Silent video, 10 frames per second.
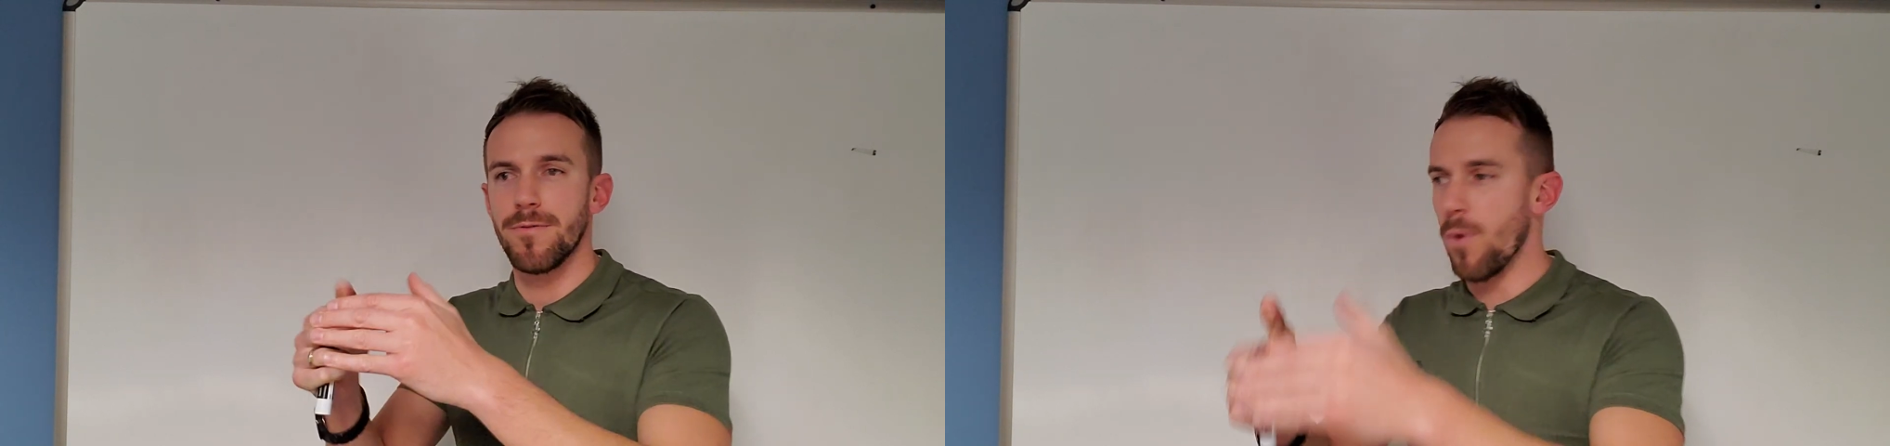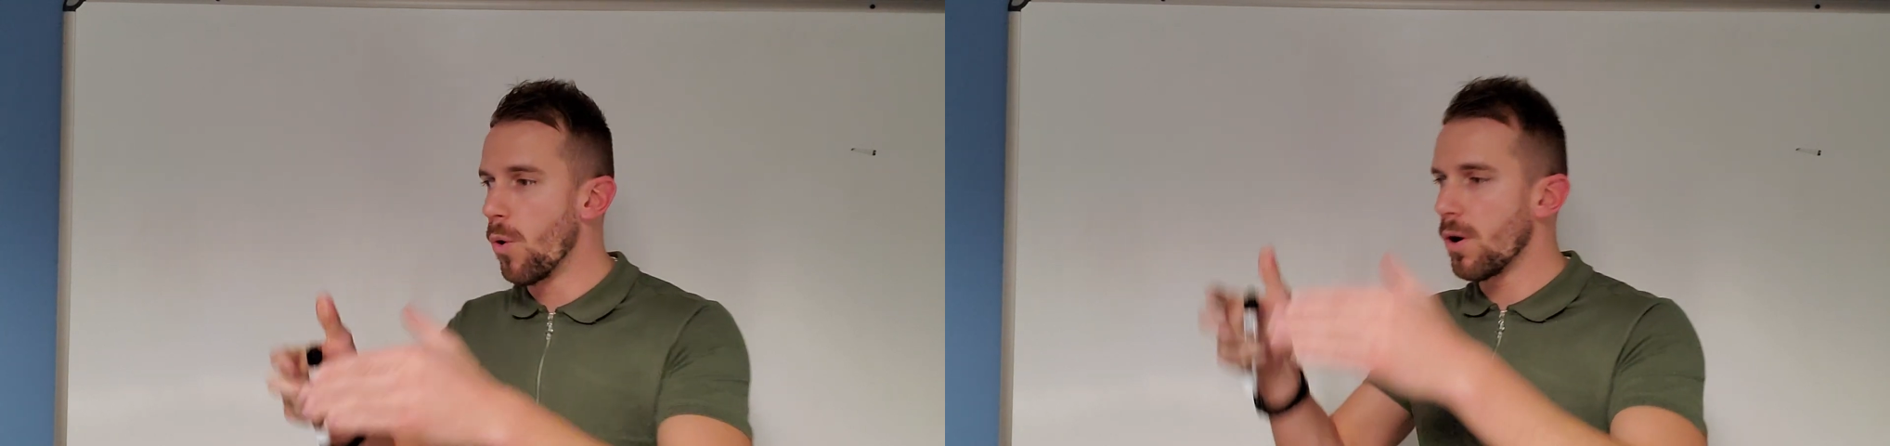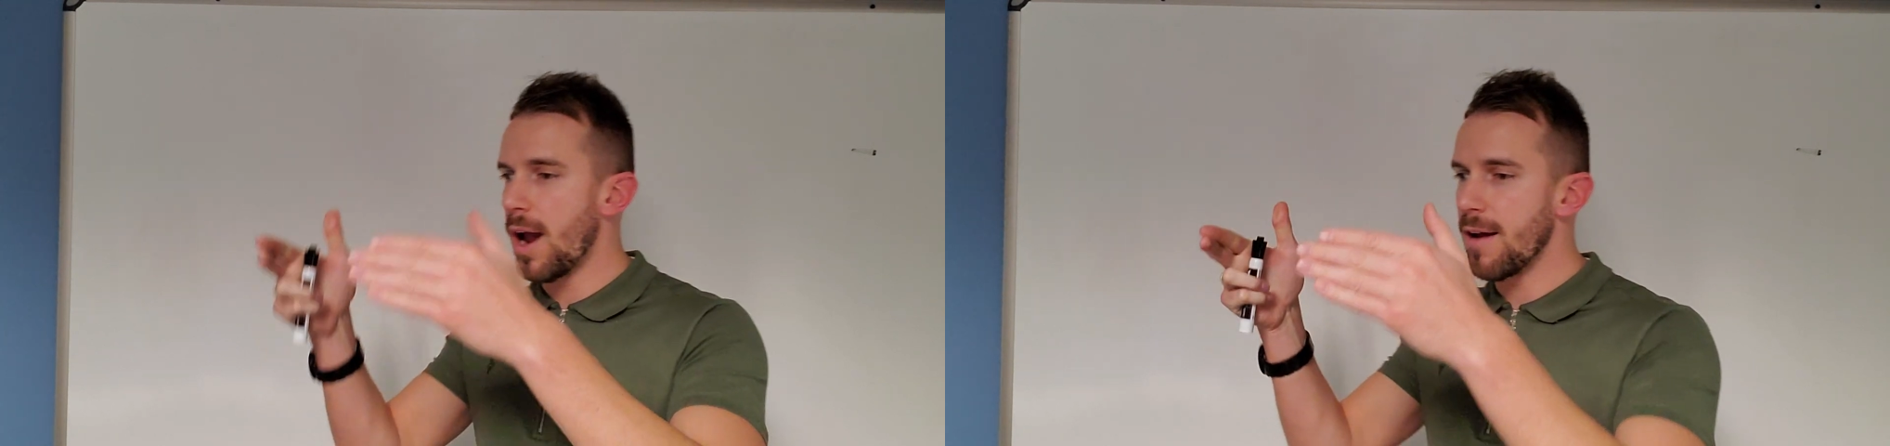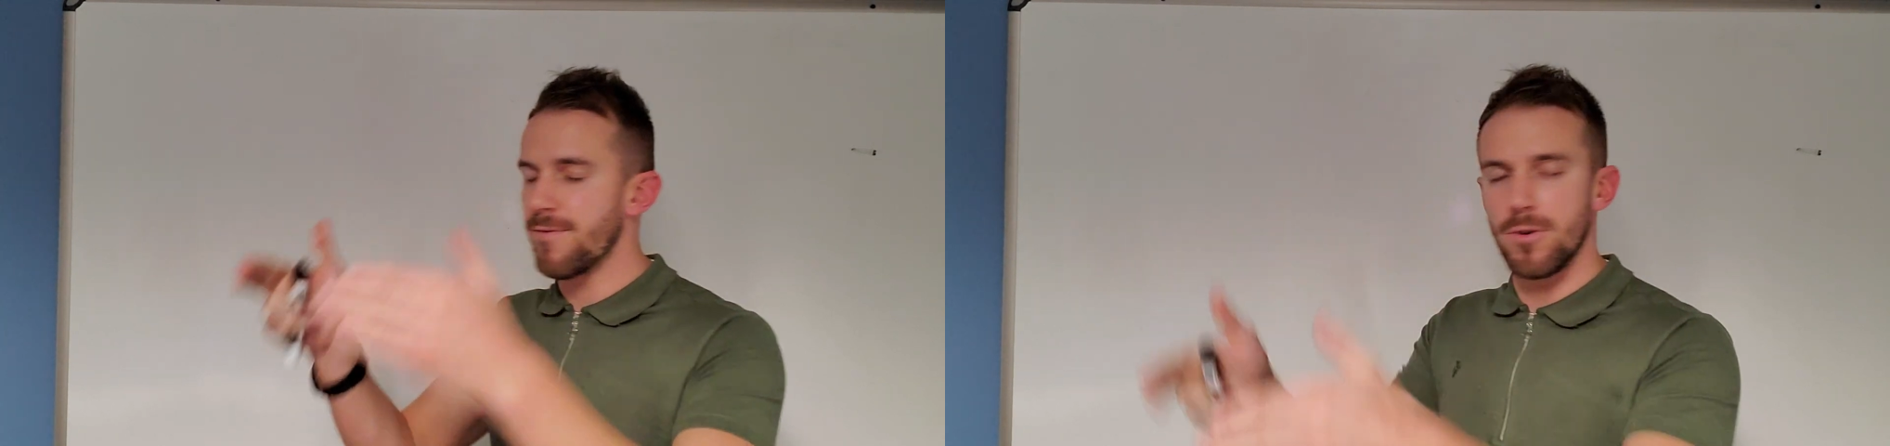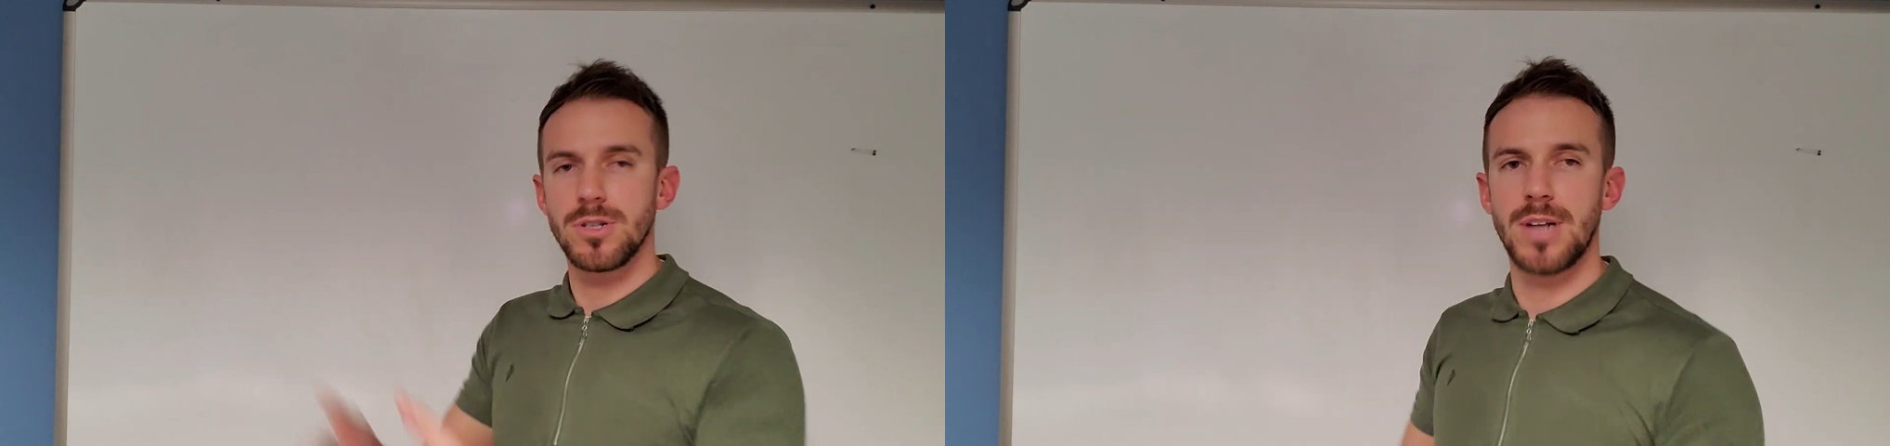for a
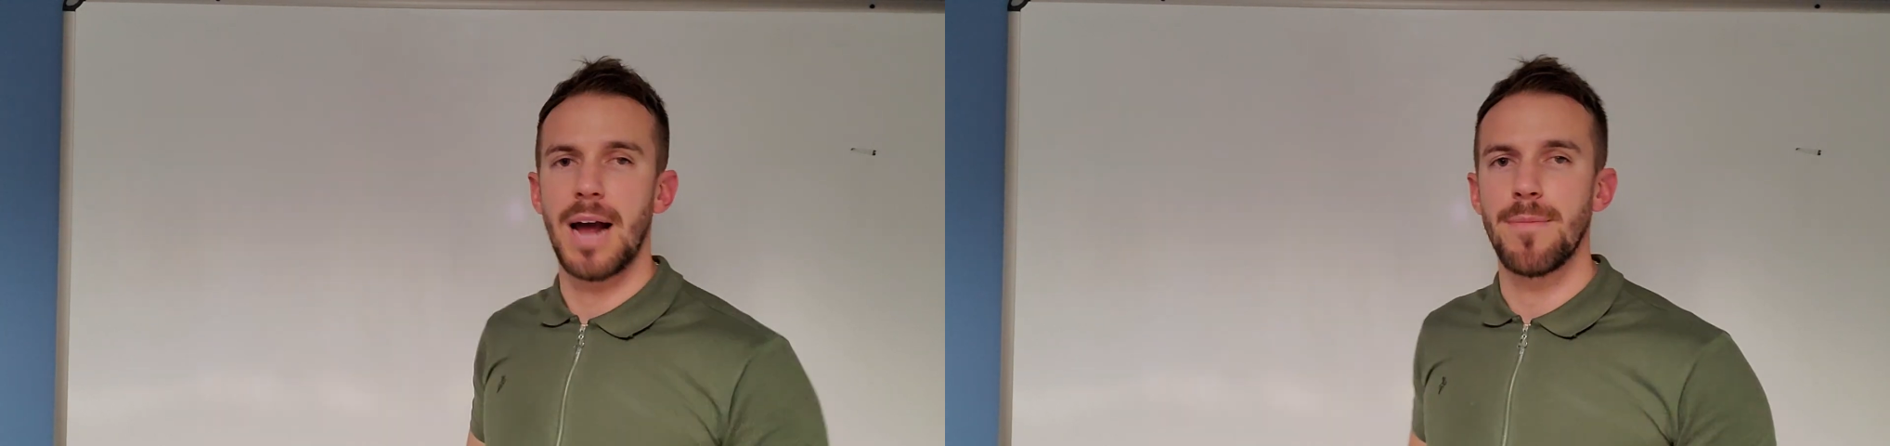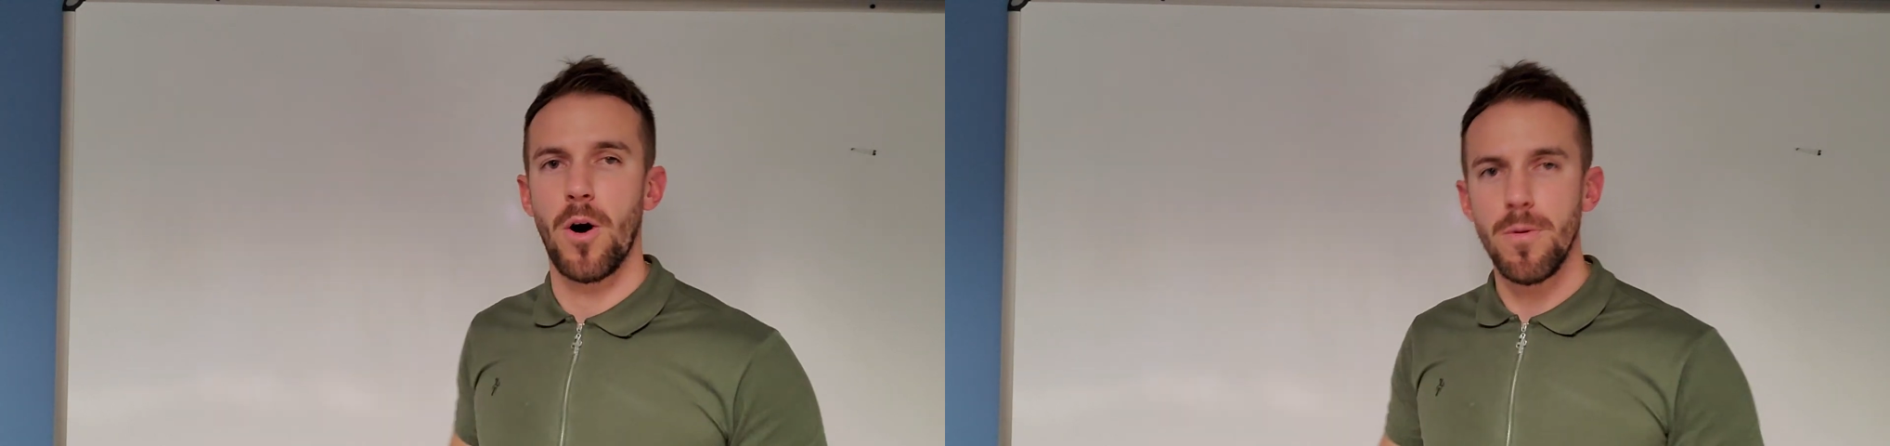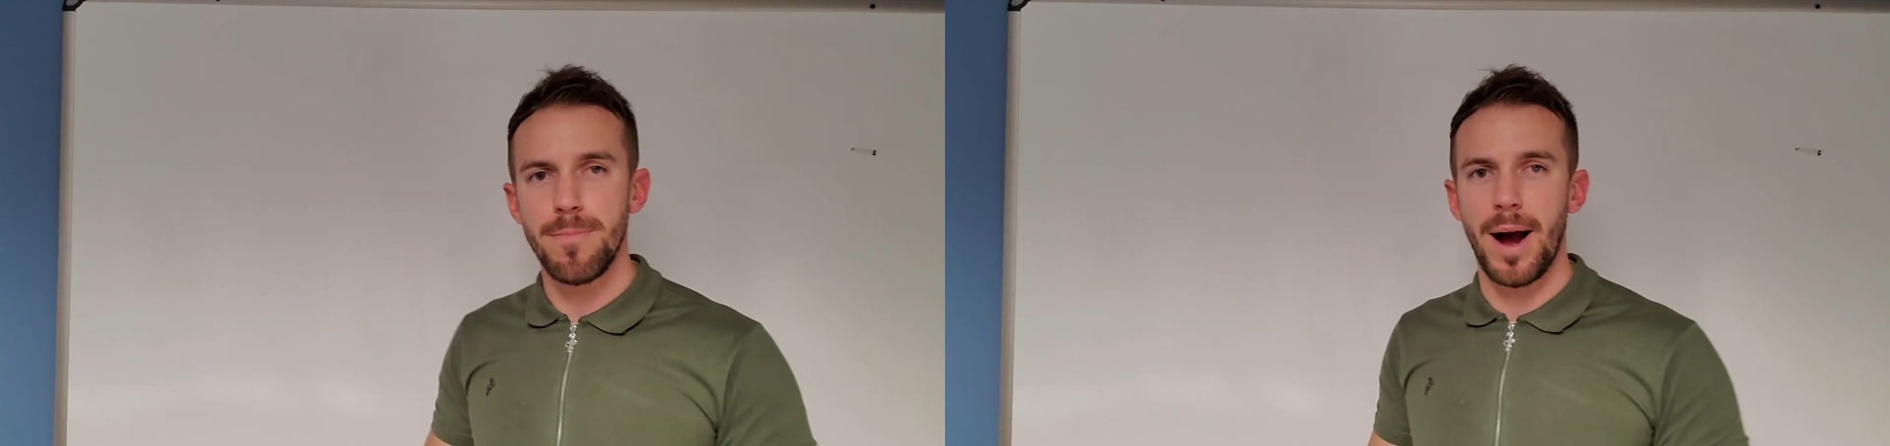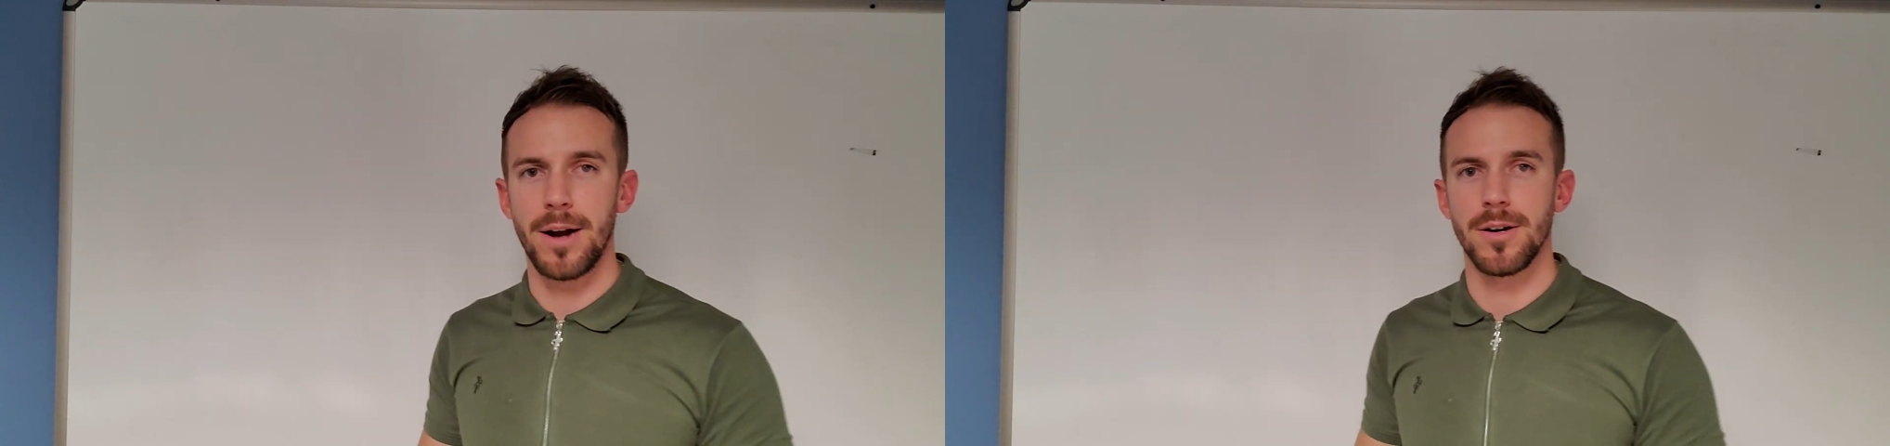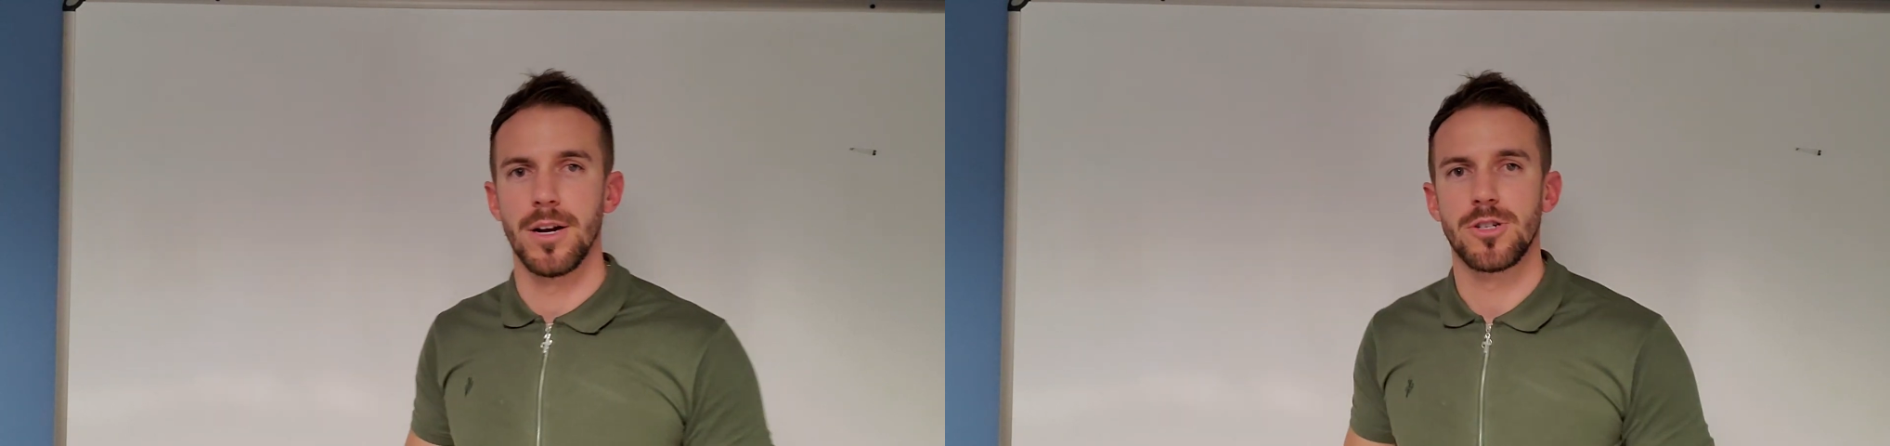first-time home buyer.